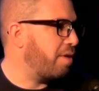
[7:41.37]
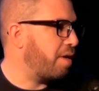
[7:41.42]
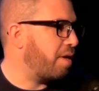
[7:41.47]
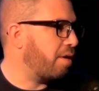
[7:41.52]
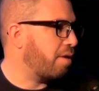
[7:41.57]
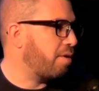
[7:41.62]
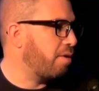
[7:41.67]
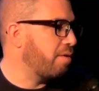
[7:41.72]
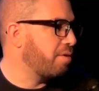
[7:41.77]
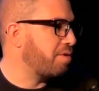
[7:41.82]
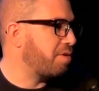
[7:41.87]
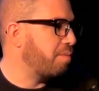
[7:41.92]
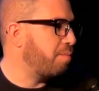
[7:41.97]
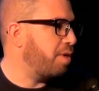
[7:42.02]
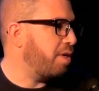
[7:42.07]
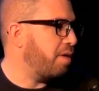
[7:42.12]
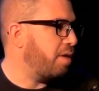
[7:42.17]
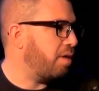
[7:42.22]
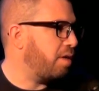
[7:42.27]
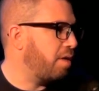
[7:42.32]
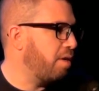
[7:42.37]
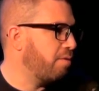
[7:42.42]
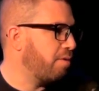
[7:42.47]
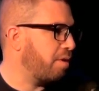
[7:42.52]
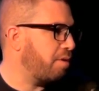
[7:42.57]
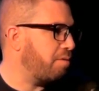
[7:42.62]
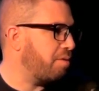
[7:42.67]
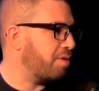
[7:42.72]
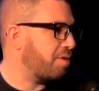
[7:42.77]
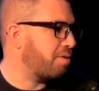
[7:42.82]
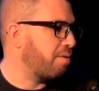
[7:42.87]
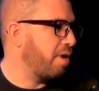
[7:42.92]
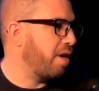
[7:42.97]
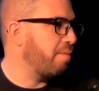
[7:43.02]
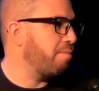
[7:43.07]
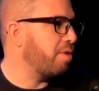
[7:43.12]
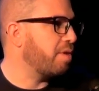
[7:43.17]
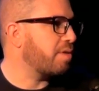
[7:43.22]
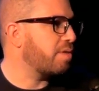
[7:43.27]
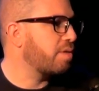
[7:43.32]
occurs to me hearing you
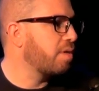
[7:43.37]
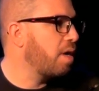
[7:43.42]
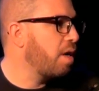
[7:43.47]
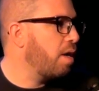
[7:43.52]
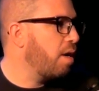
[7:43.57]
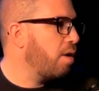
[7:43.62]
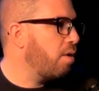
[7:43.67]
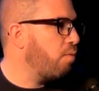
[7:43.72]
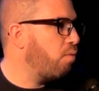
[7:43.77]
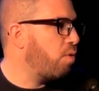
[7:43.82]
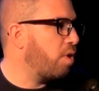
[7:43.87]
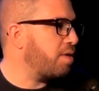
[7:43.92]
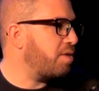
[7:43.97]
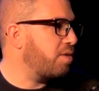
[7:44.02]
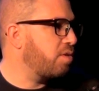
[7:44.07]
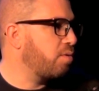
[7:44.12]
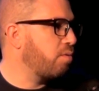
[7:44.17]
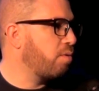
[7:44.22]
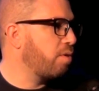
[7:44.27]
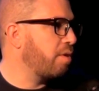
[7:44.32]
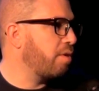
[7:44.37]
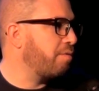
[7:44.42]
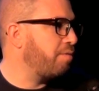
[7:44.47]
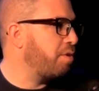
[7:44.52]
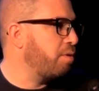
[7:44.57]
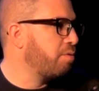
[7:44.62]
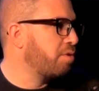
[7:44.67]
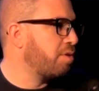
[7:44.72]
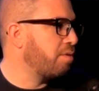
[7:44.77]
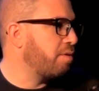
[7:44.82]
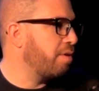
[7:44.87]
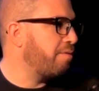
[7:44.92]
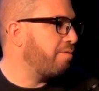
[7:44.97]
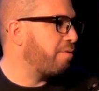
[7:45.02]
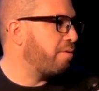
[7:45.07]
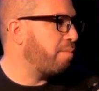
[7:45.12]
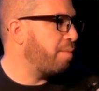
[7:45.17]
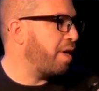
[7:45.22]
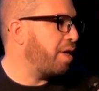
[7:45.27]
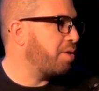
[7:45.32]
describe this, what sort of user
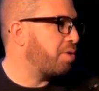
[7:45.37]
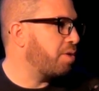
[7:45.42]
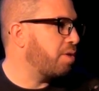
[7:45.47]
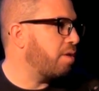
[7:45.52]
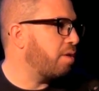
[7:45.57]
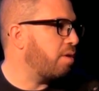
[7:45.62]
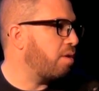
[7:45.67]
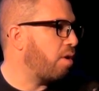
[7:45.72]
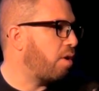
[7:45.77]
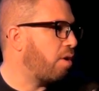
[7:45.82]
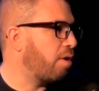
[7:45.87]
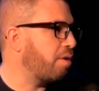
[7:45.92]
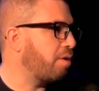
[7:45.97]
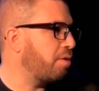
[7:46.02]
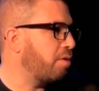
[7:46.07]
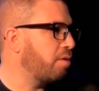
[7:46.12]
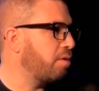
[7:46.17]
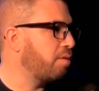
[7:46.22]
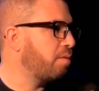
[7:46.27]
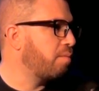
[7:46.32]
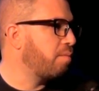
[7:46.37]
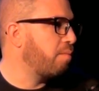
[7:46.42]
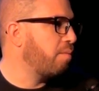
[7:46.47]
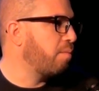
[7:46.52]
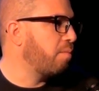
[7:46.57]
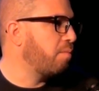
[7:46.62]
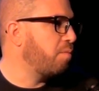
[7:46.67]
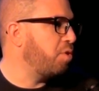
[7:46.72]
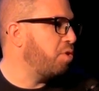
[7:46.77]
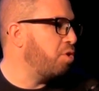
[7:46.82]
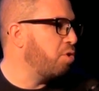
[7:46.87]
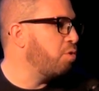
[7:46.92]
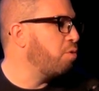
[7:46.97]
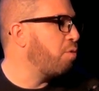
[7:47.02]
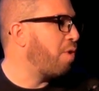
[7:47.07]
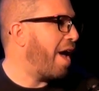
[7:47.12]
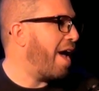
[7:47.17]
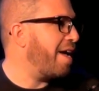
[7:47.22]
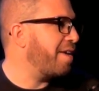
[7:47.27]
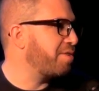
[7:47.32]
information are you
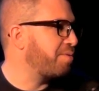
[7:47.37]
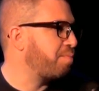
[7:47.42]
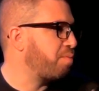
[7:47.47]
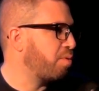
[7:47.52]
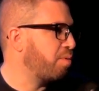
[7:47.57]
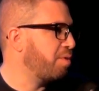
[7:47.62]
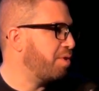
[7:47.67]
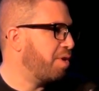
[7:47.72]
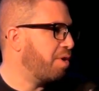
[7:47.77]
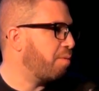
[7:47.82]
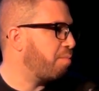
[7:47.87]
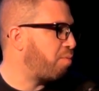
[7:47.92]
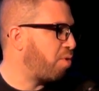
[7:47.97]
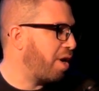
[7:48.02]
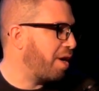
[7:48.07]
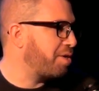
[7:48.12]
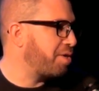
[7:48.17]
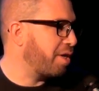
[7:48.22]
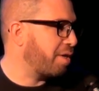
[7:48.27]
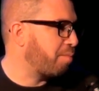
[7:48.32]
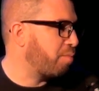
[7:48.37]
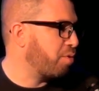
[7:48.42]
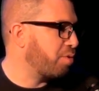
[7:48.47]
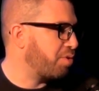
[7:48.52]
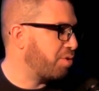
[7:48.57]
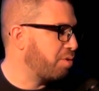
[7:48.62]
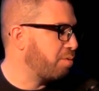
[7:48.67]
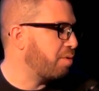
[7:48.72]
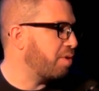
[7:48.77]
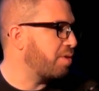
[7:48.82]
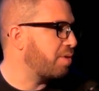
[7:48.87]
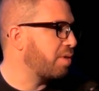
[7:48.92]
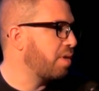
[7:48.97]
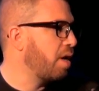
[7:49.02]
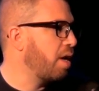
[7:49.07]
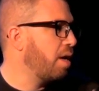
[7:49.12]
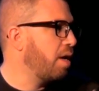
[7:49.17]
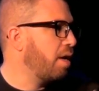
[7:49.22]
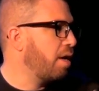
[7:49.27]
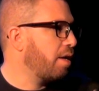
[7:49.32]
as, Project Pursuance
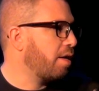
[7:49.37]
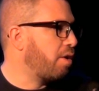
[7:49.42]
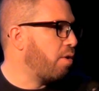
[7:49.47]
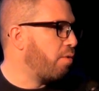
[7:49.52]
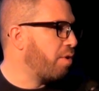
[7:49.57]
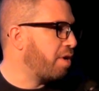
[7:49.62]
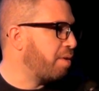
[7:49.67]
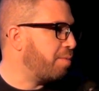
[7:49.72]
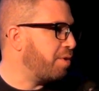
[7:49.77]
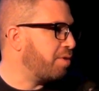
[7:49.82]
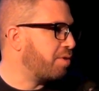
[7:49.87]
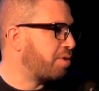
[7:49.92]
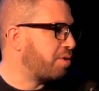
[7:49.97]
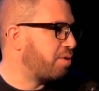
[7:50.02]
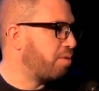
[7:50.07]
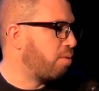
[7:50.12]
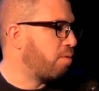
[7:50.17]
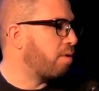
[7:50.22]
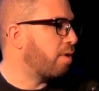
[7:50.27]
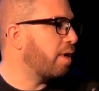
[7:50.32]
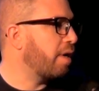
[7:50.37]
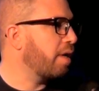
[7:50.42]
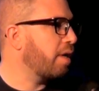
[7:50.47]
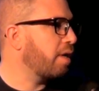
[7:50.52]
going to be storing?